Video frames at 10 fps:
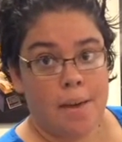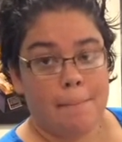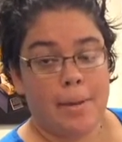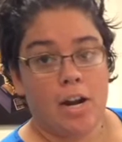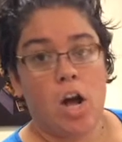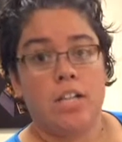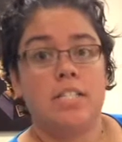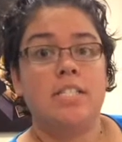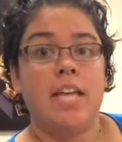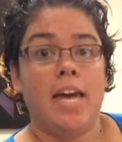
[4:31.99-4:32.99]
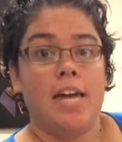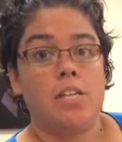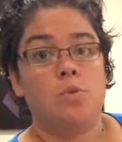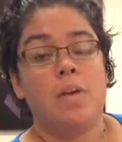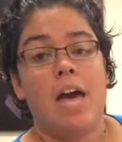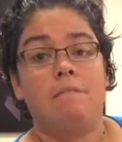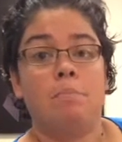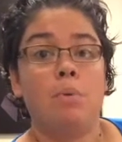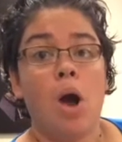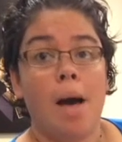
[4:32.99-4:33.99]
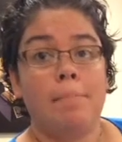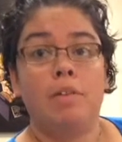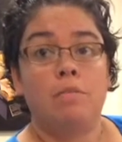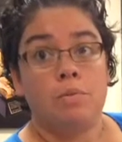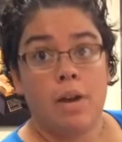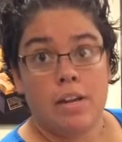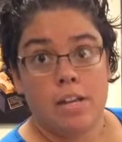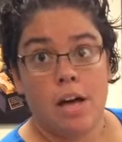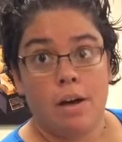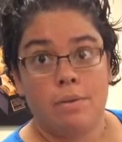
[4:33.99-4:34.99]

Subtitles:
but on stage we have a prop of a radio